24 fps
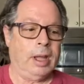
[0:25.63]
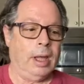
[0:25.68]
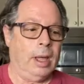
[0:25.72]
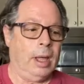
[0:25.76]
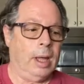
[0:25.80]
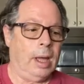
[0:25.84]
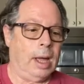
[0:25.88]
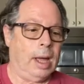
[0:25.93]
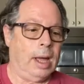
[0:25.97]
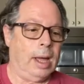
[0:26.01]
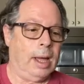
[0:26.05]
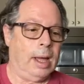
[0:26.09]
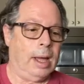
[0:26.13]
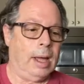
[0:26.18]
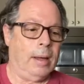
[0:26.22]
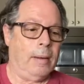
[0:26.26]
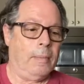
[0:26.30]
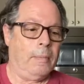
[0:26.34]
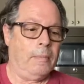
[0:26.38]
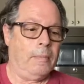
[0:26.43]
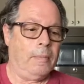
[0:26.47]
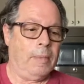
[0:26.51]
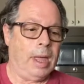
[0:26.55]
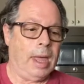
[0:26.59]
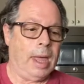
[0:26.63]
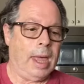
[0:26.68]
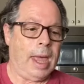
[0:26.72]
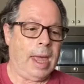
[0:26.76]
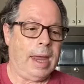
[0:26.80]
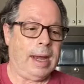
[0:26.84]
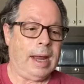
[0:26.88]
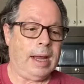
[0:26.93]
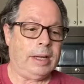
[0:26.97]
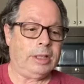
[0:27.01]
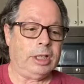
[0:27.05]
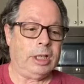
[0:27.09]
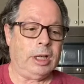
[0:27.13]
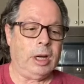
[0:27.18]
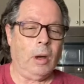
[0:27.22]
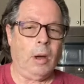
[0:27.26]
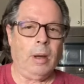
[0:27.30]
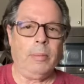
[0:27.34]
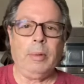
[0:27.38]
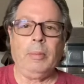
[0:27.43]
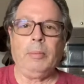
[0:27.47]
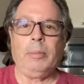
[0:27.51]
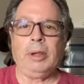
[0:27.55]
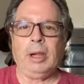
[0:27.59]
And as you know,
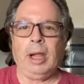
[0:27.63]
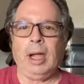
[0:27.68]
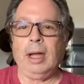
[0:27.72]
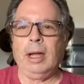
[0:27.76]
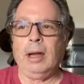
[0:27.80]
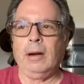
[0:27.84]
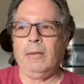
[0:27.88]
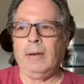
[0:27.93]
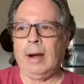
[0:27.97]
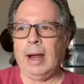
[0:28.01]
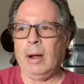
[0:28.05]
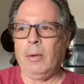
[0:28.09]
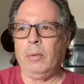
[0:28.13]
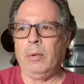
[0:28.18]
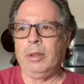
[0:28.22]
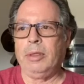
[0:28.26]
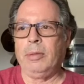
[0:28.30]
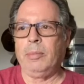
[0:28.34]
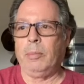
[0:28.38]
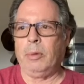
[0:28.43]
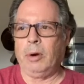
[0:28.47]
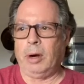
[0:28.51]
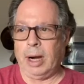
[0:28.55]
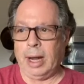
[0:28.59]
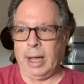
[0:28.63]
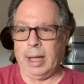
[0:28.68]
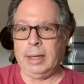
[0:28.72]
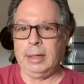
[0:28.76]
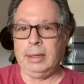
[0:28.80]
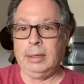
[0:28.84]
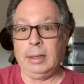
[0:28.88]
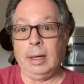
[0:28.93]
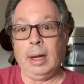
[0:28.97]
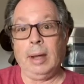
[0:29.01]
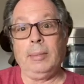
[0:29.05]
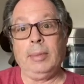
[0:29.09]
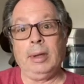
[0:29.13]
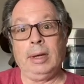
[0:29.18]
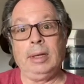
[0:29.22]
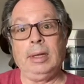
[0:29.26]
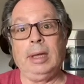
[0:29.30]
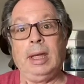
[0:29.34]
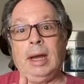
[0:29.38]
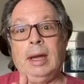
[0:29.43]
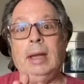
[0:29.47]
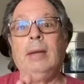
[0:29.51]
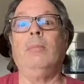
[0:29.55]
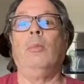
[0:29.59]
I've been playing around with bread, and I've been
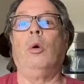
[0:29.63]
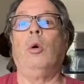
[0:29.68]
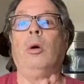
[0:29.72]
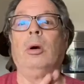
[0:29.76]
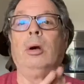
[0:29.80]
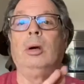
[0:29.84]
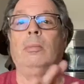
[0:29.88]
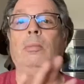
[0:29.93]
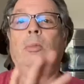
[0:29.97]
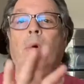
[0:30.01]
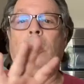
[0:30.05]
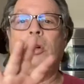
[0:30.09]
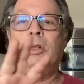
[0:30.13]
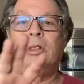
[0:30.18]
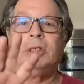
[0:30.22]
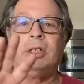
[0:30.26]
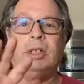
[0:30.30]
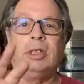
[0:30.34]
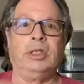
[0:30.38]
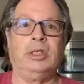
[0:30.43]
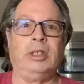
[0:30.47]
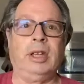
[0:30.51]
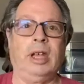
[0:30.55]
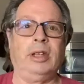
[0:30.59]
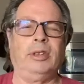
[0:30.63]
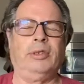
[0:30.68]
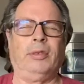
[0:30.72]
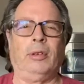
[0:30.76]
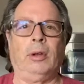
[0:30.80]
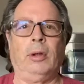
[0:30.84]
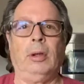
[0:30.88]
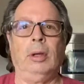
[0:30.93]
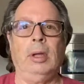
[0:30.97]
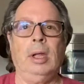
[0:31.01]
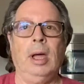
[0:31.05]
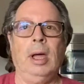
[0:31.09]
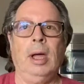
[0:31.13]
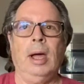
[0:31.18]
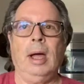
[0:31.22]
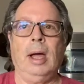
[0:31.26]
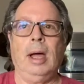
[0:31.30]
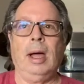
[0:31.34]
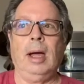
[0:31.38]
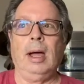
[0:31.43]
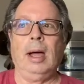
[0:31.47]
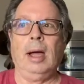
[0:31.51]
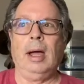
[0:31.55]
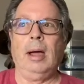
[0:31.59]
getting more and more successful.
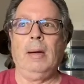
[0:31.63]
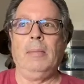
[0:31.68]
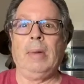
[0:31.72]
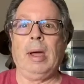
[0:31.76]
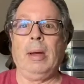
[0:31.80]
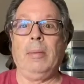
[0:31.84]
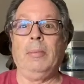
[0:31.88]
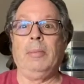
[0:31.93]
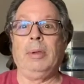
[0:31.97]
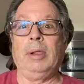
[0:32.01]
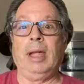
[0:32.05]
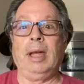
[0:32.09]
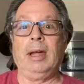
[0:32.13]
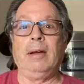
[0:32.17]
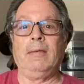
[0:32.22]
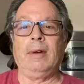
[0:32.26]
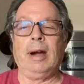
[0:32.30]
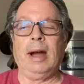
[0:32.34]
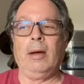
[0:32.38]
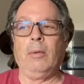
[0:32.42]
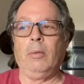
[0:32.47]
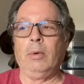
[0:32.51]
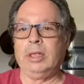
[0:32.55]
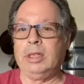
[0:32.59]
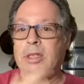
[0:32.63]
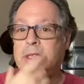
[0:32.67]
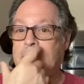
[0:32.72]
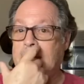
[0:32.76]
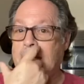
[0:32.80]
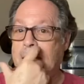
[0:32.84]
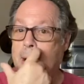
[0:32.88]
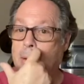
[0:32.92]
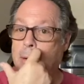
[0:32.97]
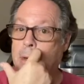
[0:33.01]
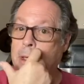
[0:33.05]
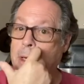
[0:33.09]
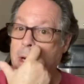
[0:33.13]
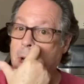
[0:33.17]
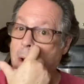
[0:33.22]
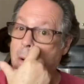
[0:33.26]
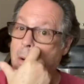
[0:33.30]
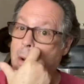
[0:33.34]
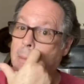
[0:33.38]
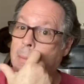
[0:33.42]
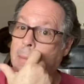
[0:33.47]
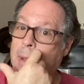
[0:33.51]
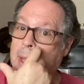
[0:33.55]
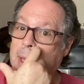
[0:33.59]
I'm playing around with sourdough
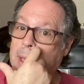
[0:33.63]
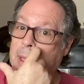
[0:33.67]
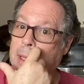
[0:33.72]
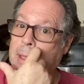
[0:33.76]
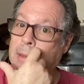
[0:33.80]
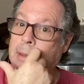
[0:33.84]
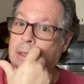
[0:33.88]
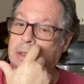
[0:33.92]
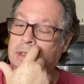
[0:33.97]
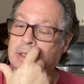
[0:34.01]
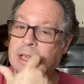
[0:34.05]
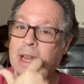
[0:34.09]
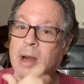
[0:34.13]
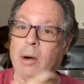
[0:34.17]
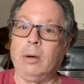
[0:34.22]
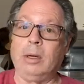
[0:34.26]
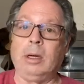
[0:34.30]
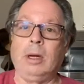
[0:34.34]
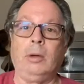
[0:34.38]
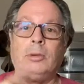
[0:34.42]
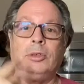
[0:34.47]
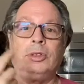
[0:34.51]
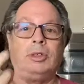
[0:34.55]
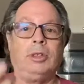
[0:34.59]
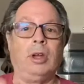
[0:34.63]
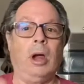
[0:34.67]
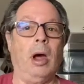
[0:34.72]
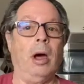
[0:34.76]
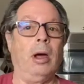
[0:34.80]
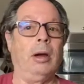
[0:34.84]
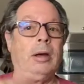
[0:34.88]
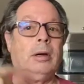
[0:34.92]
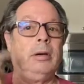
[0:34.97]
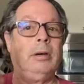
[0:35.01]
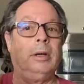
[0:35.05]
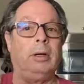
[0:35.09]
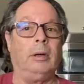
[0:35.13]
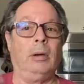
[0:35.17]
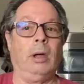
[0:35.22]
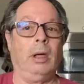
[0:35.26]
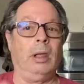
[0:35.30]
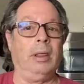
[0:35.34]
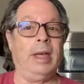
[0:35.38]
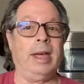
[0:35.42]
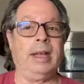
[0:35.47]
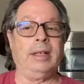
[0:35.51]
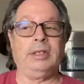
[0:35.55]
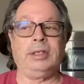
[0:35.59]
and making the sourdough starter and all
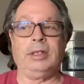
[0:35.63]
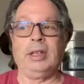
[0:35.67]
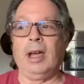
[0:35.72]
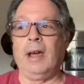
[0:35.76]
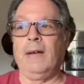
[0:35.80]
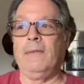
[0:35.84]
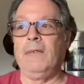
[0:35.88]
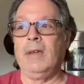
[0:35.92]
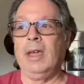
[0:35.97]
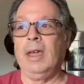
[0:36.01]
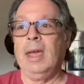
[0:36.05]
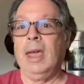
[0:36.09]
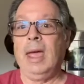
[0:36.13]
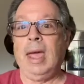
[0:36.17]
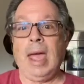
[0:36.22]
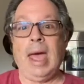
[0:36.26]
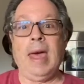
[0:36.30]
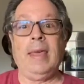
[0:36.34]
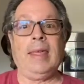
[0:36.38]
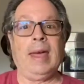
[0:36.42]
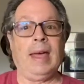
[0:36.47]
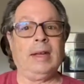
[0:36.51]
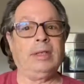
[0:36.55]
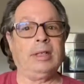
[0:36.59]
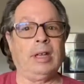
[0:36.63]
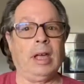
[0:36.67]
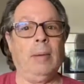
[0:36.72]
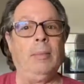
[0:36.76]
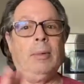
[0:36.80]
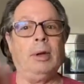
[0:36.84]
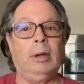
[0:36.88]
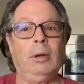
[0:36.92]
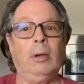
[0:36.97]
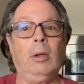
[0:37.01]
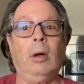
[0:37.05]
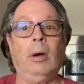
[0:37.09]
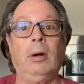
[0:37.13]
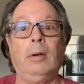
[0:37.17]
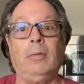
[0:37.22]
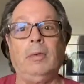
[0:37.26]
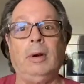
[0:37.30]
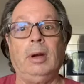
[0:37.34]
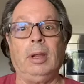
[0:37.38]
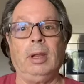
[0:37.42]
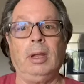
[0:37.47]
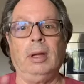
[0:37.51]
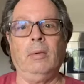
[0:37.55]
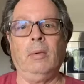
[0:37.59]
that stuff, and that's coming along
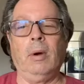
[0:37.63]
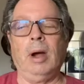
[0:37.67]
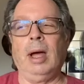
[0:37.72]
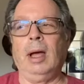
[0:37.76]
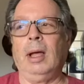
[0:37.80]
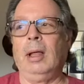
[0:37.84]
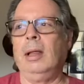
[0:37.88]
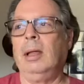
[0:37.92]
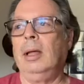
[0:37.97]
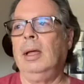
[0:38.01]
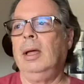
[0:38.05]
really well.